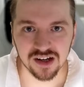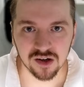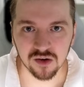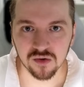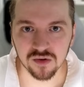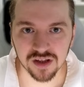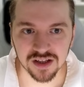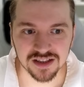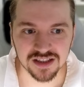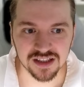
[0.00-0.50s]

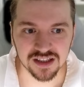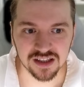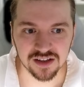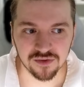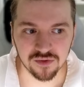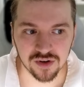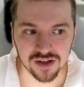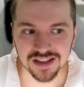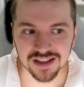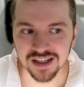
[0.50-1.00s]
notice a
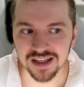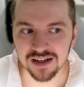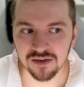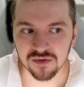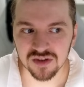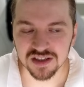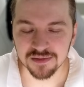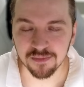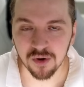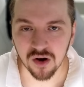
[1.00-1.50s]
difference in
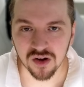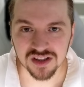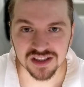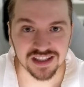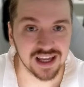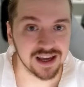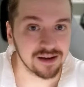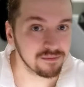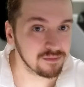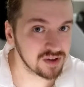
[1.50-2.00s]
response
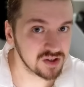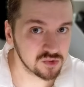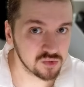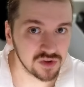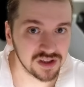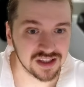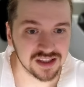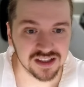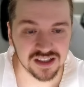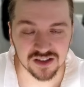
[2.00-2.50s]
time
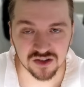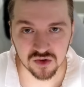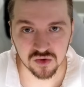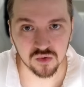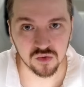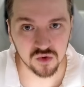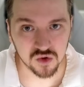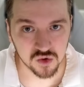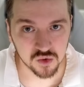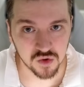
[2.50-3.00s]
between the
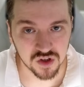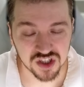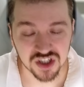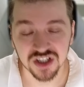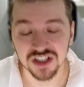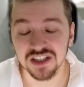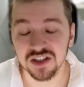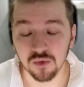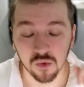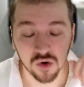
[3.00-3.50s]
two
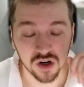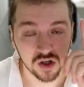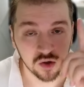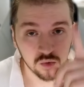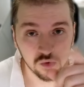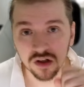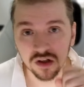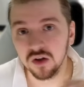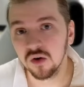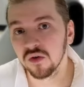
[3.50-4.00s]
switches. Where you
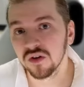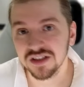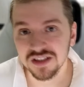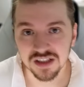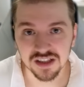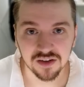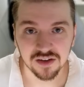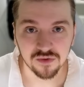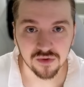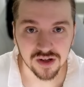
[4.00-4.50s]
will notice a
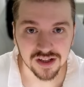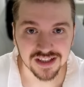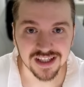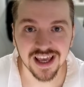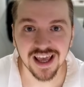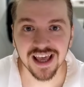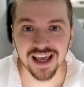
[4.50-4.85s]
difference